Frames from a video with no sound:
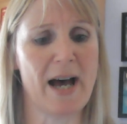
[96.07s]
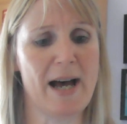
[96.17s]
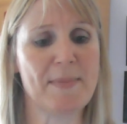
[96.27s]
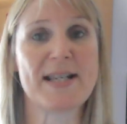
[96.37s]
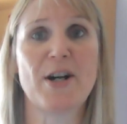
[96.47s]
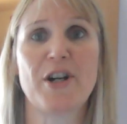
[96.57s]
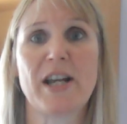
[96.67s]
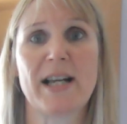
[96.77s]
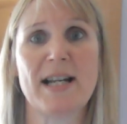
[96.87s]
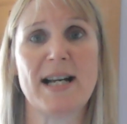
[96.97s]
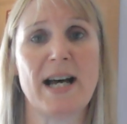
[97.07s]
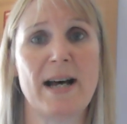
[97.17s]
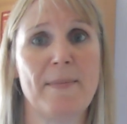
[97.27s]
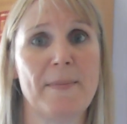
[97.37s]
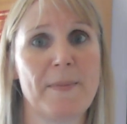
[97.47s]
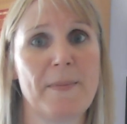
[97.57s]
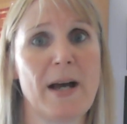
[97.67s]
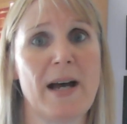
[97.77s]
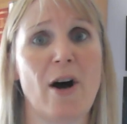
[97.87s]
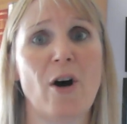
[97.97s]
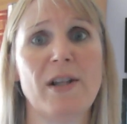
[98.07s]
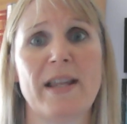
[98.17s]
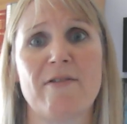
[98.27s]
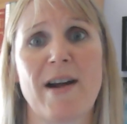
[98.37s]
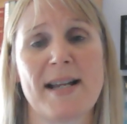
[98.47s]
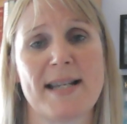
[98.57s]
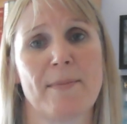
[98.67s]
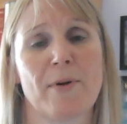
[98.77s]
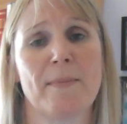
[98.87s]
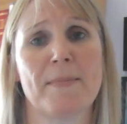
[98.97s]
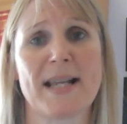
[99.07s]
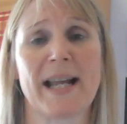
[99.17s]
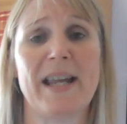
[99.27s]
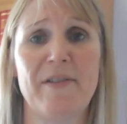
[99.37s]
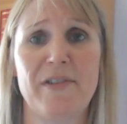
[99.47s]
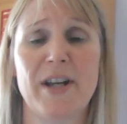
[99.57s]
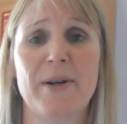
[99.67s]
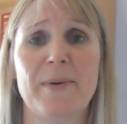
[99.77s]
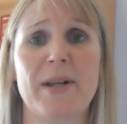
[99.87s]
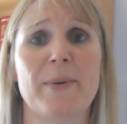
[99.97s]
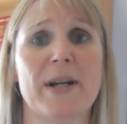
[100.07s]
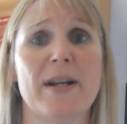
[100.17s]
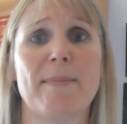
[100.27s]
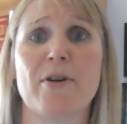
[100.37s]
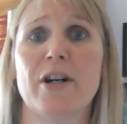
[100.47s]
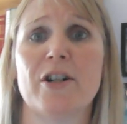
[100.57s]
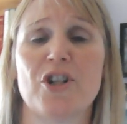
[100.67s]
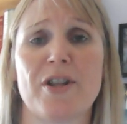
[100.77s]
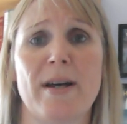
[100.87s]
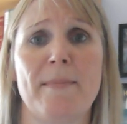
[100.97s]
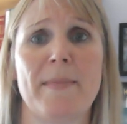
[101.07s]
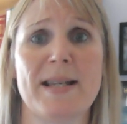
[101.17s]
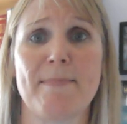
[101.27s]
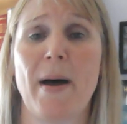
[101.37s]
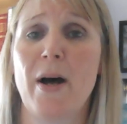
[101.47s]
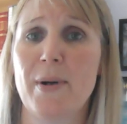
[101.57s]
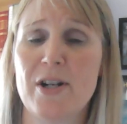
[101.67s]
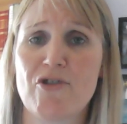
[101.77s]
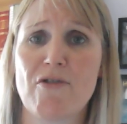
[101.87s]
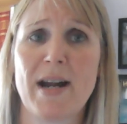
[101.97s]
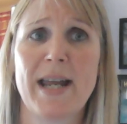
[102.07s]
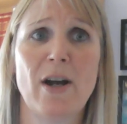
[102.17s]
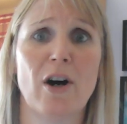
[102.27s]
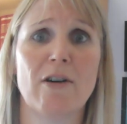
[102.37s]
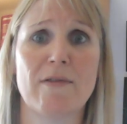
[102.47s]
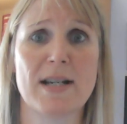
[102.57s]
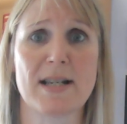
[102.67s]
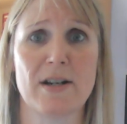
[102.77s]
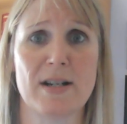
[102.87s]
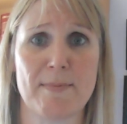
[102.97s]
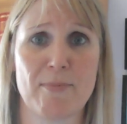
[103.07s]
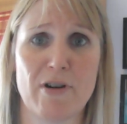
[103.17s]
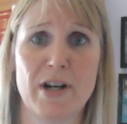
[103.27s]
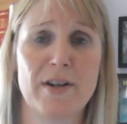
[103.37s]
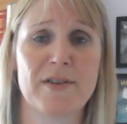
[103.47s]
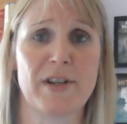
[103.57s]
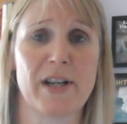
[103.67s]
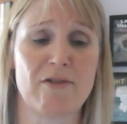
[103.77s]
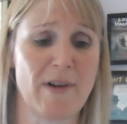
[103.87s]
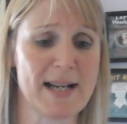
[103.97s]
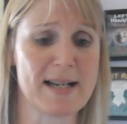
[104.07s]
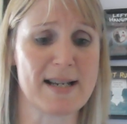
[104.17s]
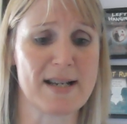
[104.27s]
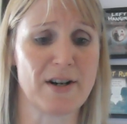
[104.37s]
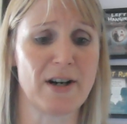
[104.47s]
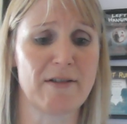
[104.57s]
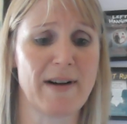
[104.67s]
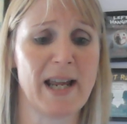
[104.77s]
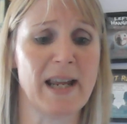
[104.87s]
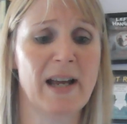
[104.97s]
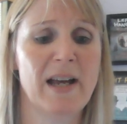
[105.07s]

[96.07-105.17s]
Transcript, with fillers: Um, so you can, um, uh, all the writing prompts I give you, you can approach them as poetry or as, as prose, so you can write a story,